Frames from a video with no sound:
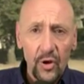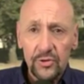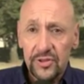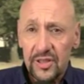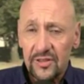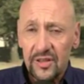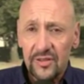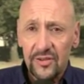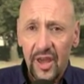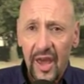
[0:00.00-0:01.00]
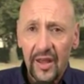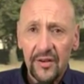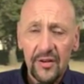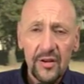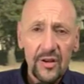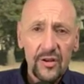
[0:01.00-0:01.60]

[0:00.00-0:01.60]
no CT scan,